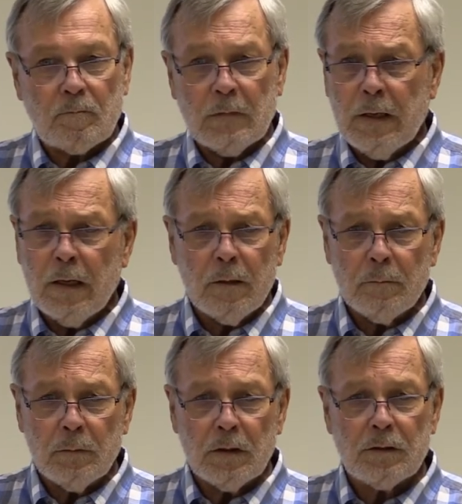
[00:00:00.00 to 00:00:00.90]
they had a
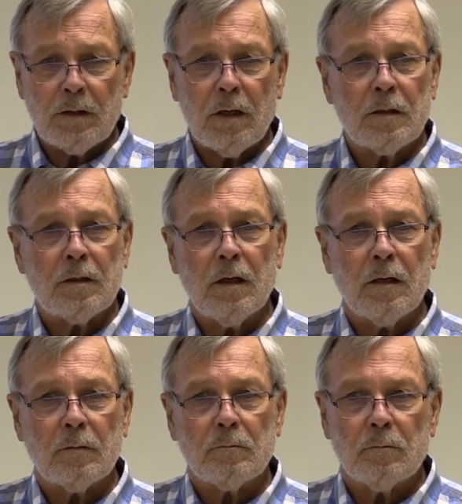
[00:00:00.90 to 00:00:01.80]
big sock,
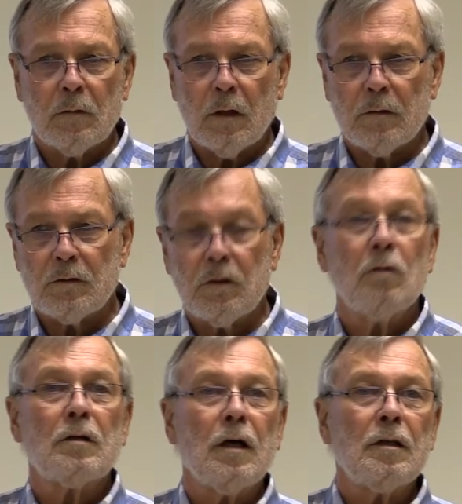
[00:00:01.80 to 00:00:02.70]
uh, uh,
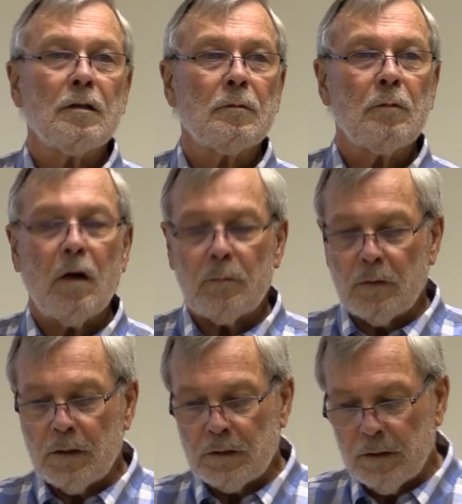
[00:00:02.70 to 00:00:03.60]
stone cutting
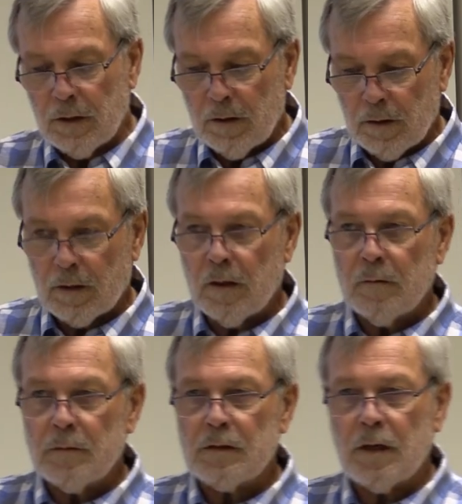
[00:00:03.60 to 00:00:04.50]
operation there, and they cut
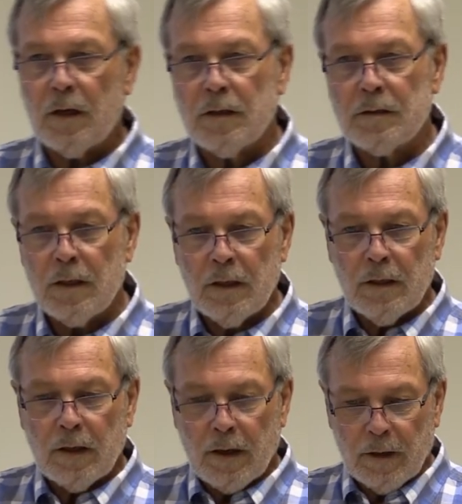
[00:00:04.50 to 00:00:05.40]
them to size,
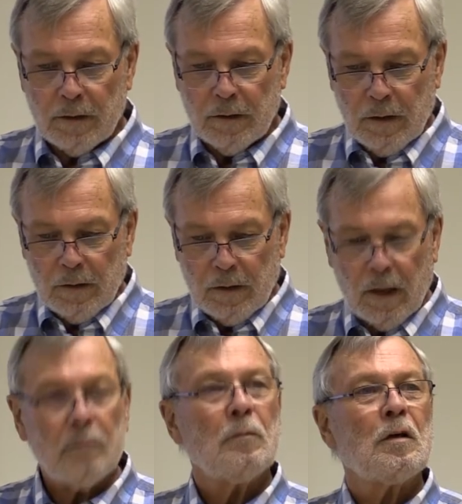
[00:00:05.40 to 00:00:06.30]
and
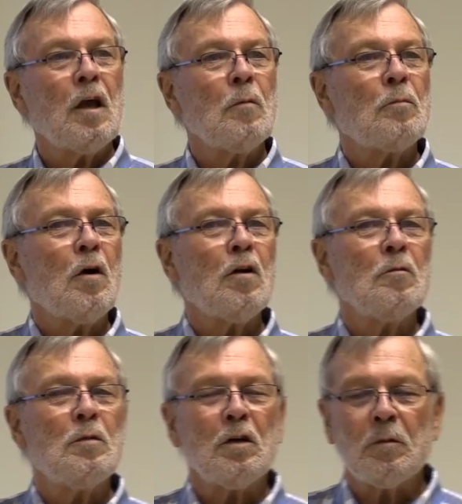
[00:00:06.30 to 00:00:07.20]
that became part of
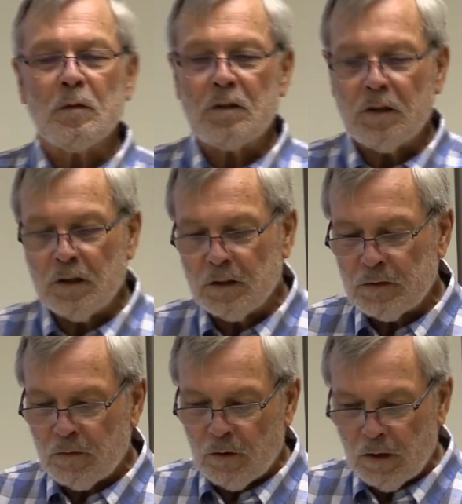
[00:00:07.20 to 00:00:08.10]
the building
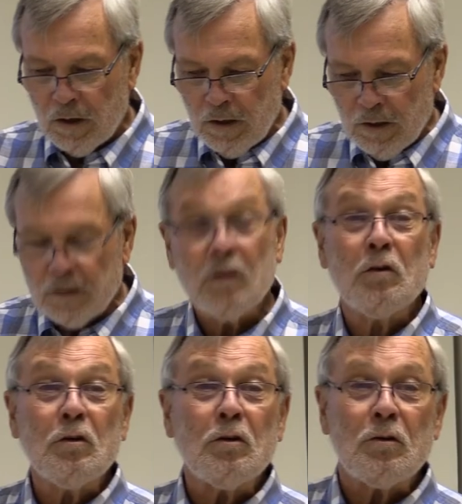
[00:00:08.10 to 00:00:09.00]
materials for the
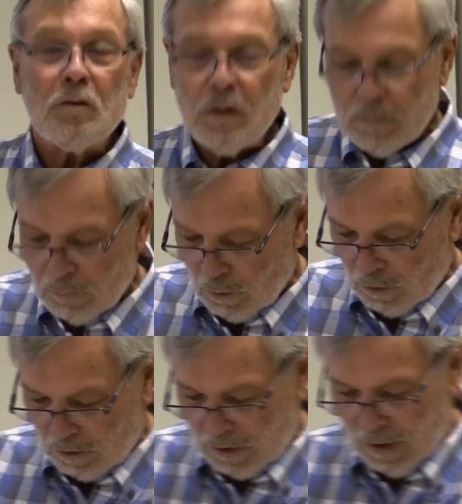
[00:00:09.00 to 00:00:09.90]
new
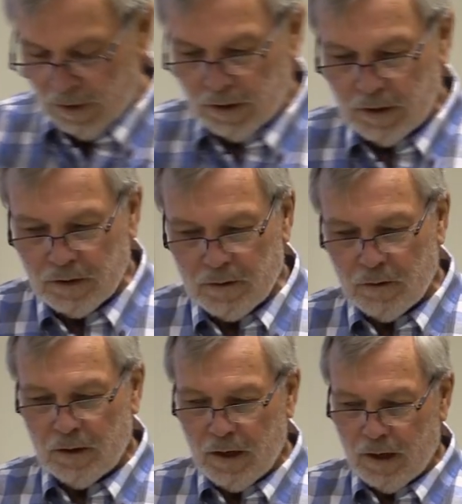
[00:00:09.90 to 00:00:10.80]
Boulder County
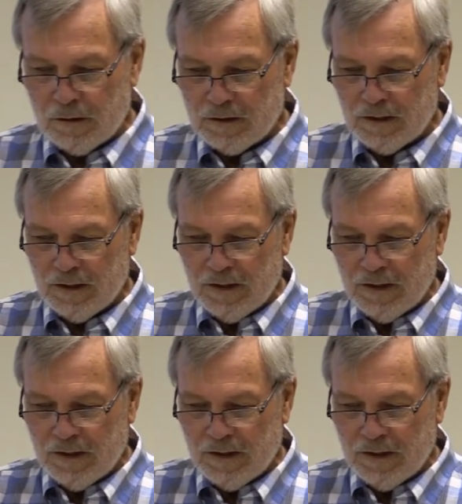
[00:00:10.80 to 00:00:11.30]
Courthouse.